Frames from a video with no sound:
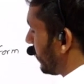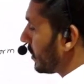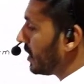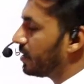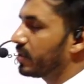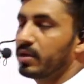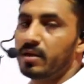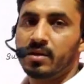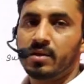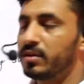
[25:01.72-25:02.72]
Okay,
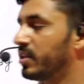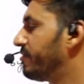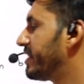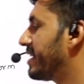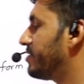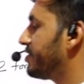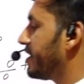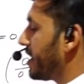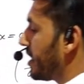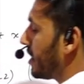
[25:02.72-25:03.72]
then we can
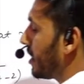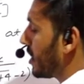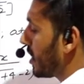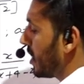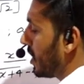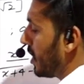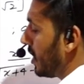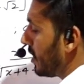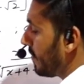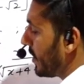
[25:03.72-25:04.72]
say
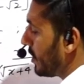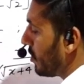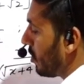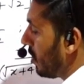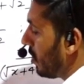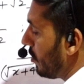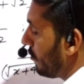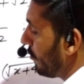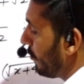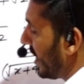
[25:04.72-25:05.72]
limit
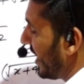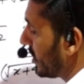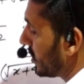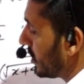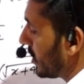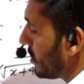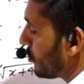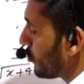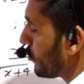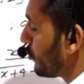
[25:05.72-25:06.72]
of x
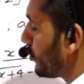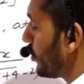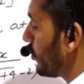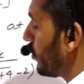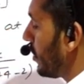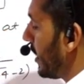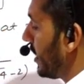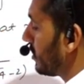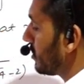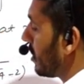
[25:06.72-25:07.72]
tends to 0
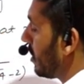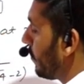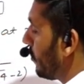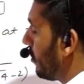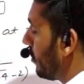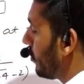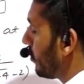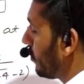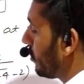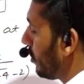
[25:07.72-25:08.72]
x upon
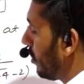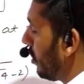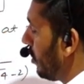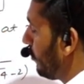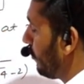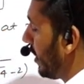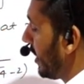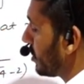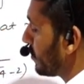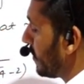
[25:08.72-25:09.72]
root of
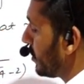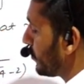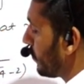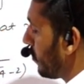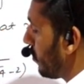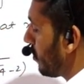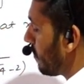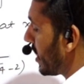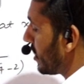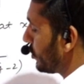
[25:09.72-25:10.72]
x plus 4
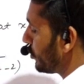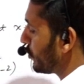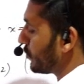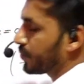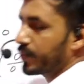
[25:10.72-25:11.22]
minus 2.